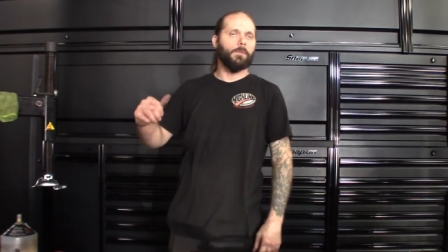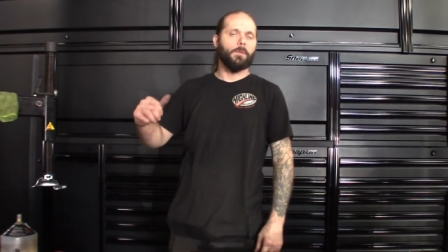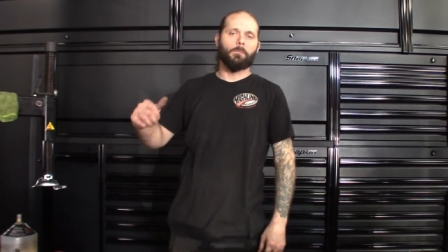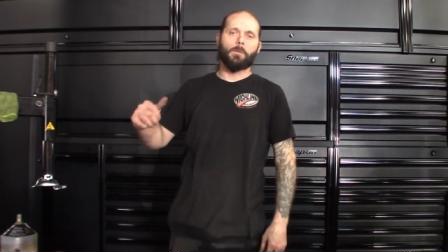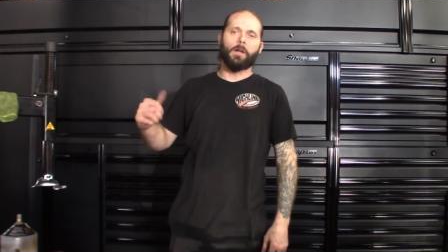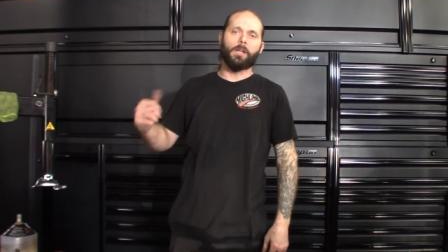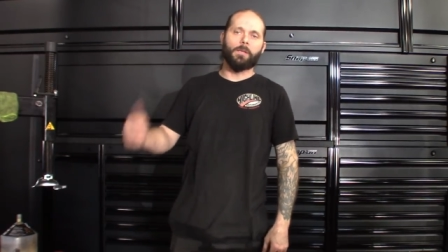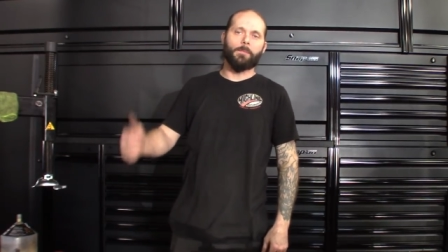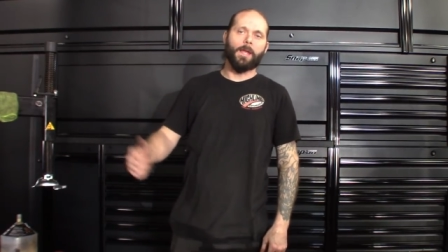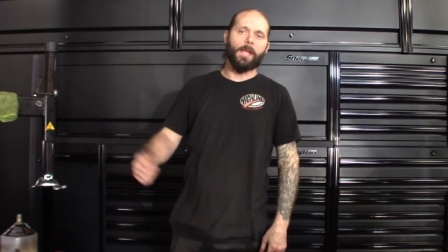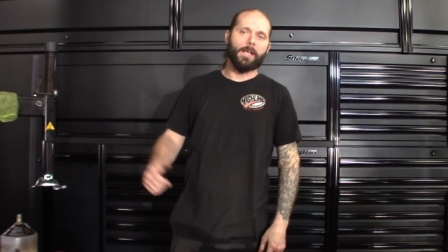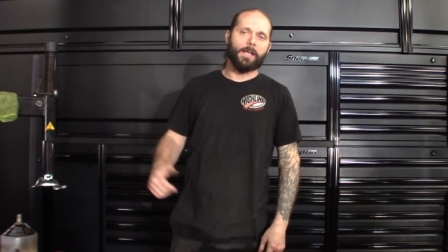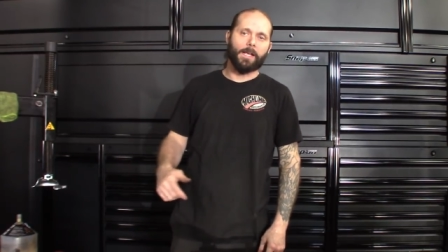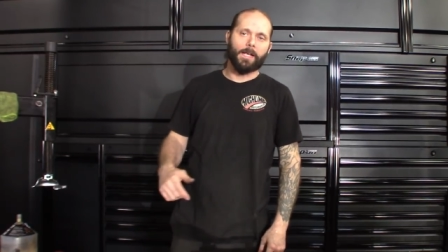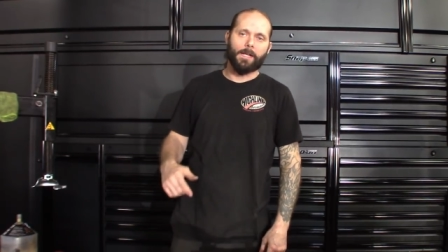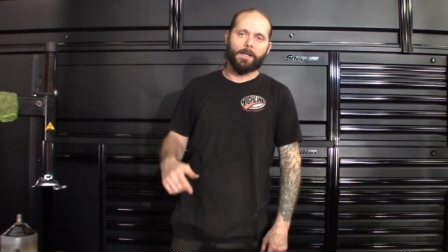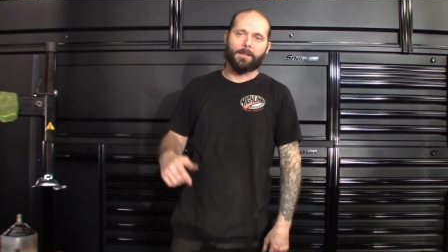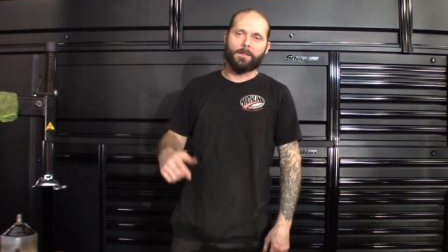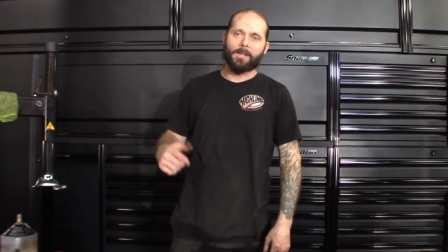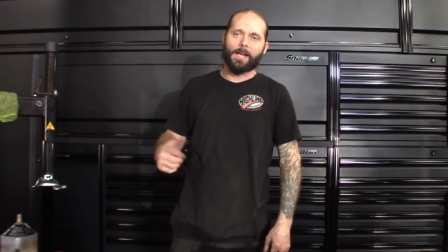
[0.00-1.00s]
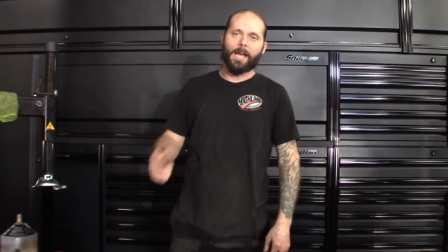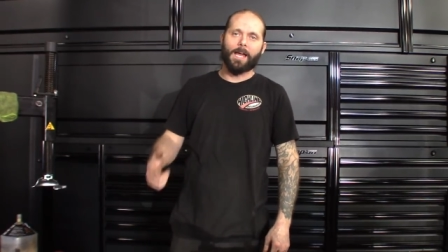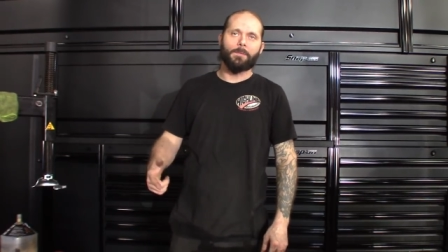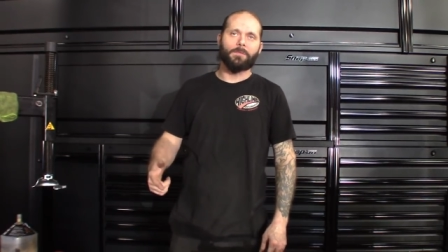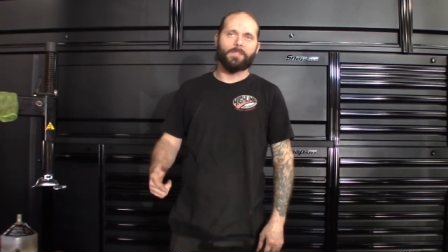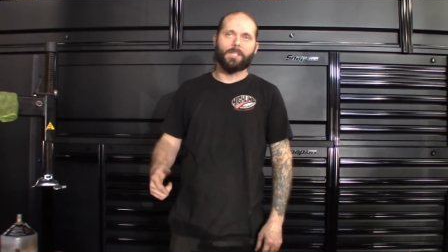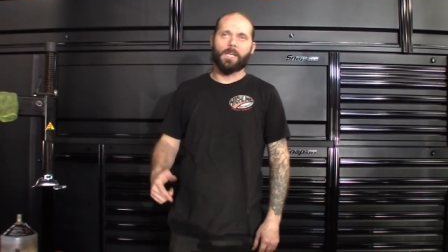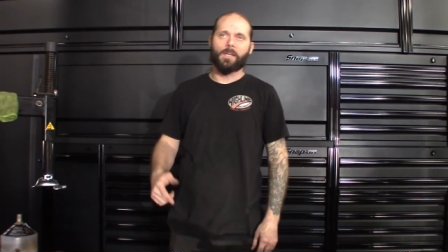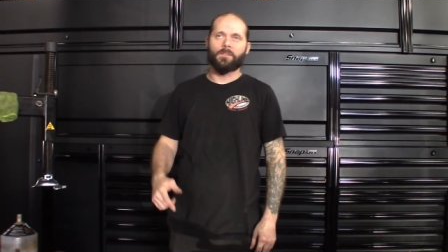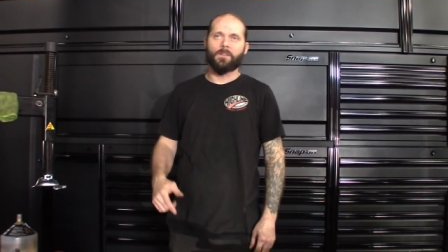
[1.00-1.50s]
money making, time
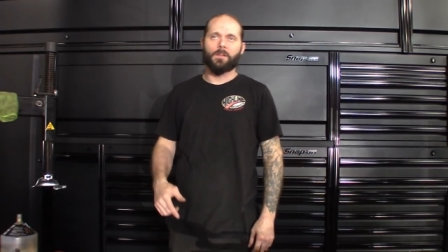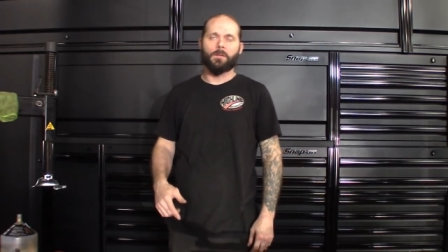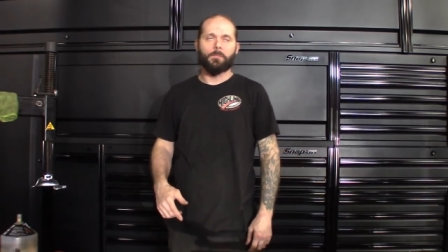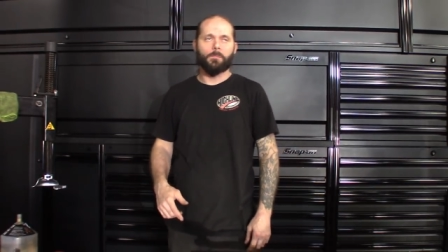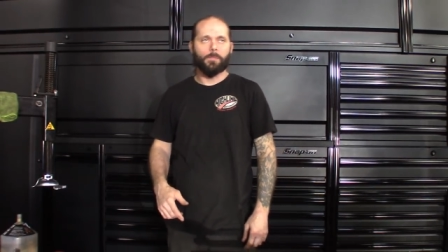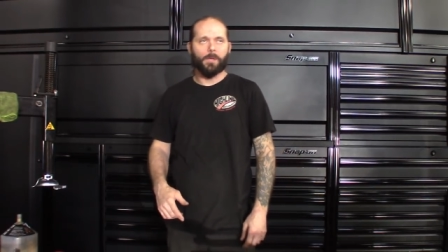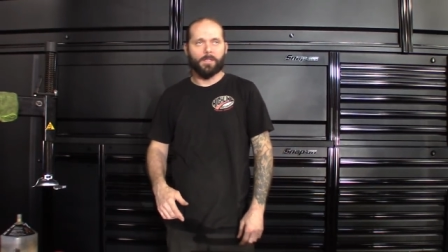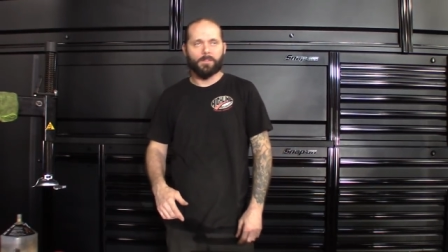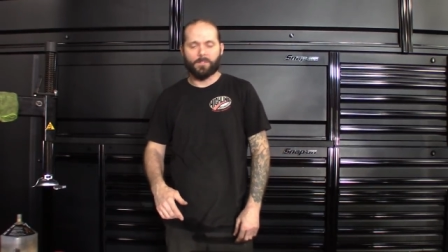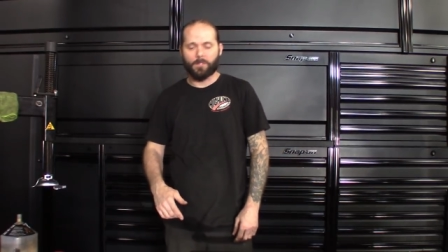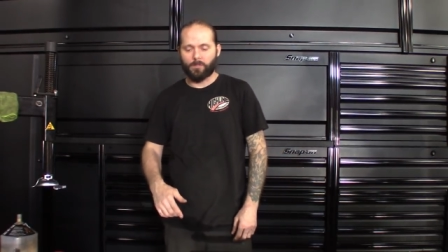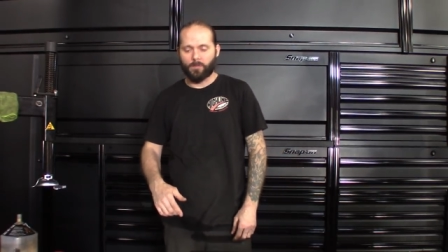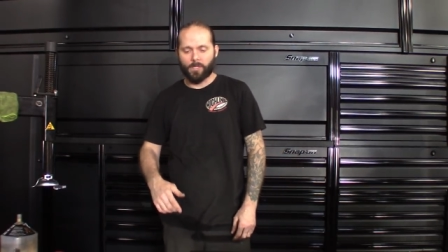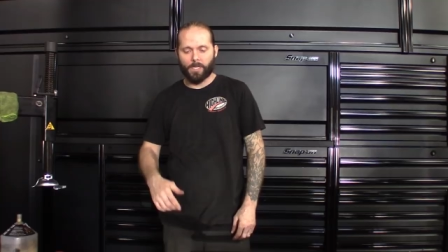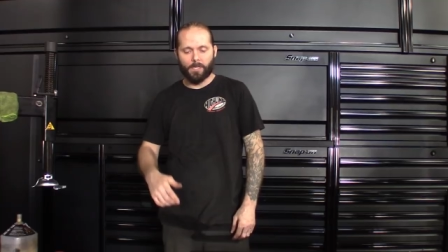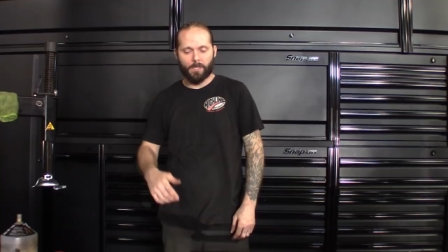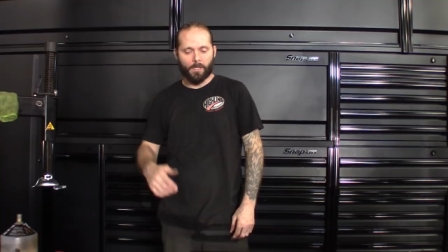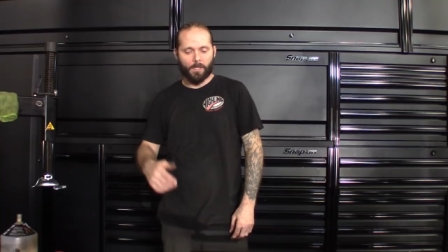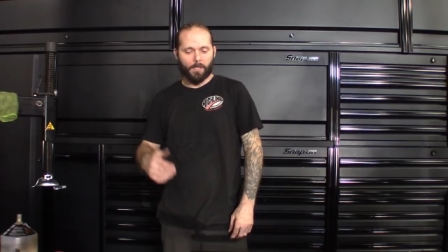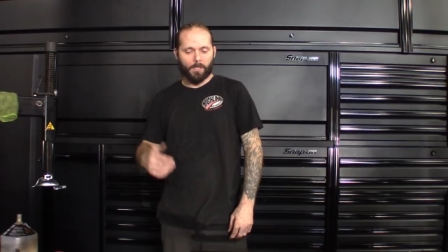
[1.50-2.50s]
saving, basically,